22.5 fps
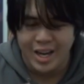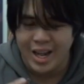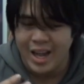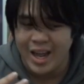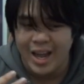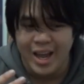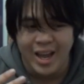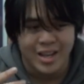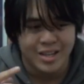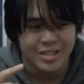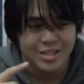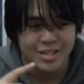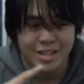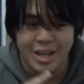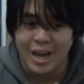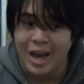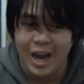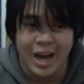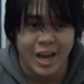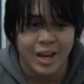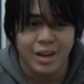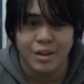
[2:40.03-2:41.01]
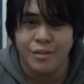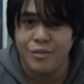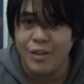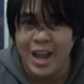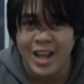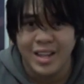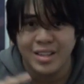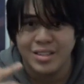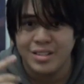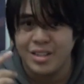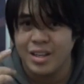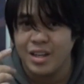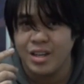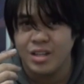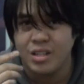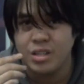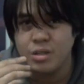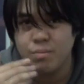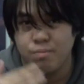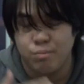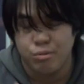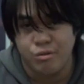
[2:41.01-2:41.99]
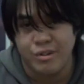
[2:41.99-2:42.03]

has card advantage,